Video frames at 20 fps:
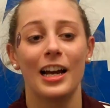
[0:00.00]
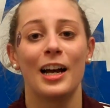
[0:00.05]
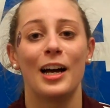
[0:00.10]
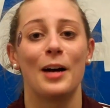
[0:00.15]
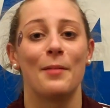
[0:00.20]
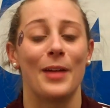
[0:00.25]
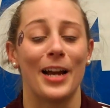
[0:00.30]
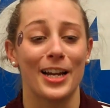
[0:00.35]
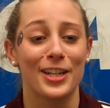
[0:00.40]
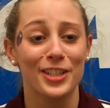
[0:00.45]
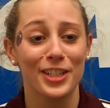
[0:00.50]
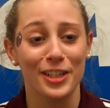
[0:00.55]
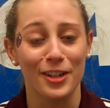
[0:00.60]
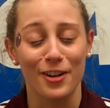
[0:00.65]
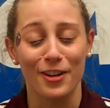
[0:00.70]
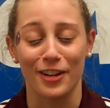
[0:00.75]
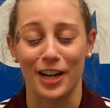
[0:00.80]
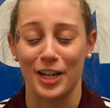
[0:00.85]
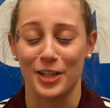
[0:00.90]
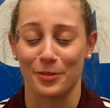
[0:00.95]
I actually
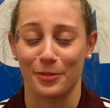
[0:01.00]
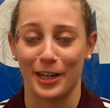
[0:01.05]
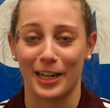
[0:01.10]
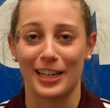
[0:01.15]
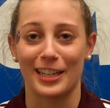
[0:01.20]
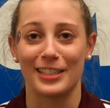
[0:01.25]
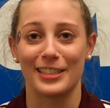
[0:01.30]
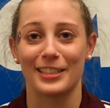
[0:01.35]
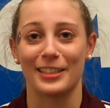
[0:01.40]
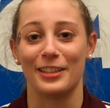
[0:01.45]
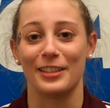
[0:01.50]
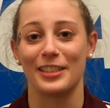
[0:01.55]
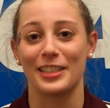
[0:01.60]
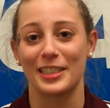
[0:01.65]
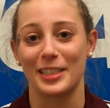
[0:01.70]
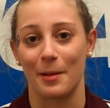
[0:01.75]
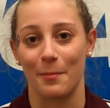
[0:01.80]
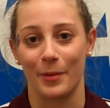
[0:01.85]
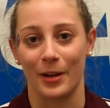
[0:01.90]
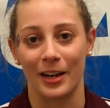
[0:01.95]
don't graduate until
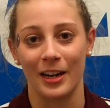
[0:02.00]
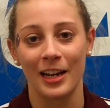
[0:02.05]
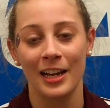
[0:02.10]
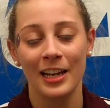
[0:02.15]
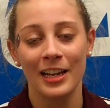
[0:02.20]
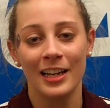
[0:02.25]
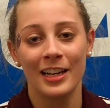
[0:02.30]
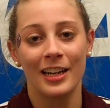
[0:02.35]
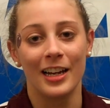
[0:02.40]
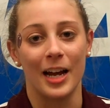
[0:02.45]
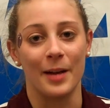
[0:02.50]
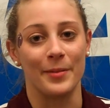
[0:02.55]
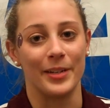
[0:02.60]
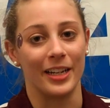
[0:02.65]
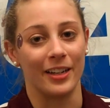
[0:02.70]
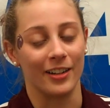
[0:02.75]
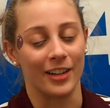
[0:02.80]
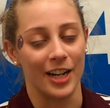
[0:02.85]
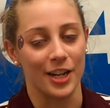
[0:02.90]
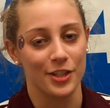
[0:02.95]
December. I'm an
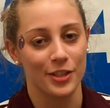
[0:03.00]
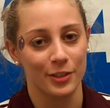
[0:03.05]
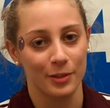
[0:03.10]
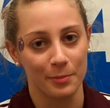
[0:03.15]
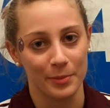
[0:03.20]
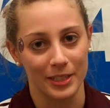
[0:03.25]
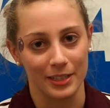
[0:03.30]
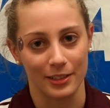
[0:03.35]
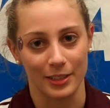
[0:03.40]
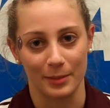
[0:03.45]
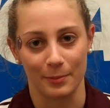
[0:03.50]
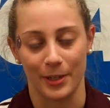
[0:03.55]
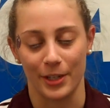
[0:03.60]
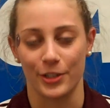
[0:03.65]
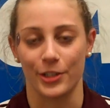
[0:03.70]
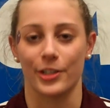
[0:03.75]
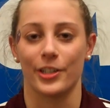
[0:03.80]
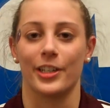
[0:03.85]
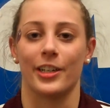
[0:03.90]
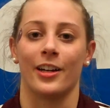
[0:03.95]
international business
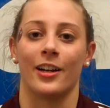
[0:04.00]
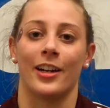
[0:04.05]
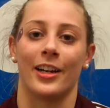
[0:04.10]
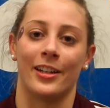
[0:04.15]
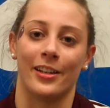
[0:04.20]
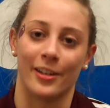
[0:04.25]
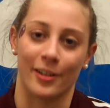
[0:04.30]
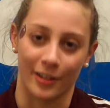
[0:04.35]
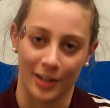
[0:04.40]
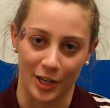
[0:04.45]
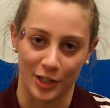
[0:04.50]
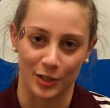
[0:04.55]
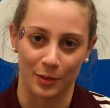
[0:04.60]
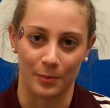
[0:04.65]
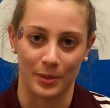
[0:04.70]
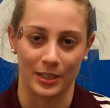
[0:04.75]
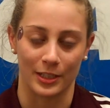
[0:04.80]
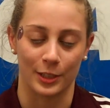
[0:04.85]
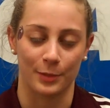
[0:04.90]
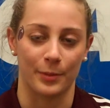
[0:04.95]
major here, and
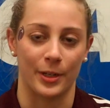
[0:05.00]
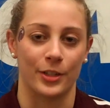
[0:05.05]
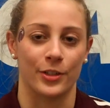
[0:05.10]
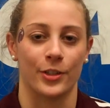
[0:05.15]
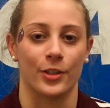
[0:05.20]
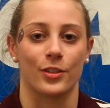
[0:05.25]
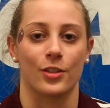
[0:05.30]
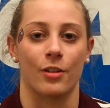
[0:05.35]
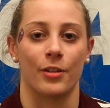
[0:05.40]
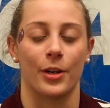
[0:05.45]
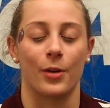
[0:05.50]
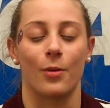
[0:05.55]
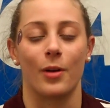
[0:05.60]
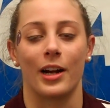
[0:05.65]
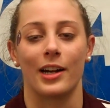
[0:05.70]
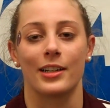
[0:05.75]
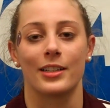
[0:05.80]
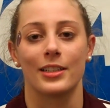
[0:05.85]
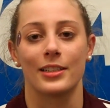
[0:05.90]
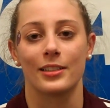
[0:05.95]
international business majors are
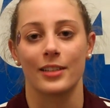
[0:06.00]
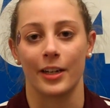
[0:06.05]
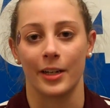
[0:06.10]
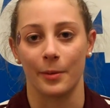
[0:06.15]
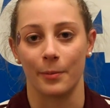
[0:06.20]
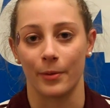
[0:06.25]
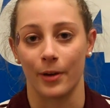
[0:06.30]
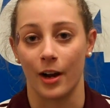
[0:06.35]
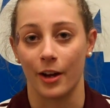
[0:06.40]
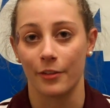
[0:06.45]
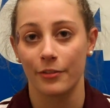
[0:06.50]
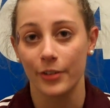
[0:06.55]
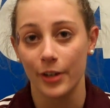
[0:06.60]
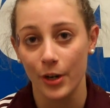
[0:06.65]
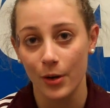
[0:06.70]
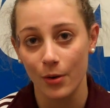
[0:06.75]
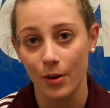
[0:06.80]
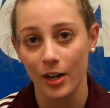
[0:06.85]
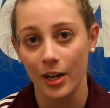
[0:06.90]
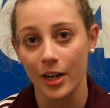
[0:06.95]
required to study abroad for
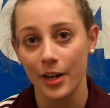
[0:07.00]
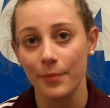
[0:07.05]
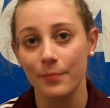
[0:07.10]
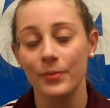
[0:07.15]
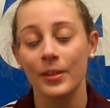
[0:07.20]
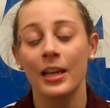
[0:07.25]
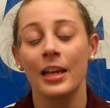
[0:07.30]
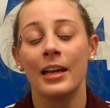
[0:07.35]
a quarter.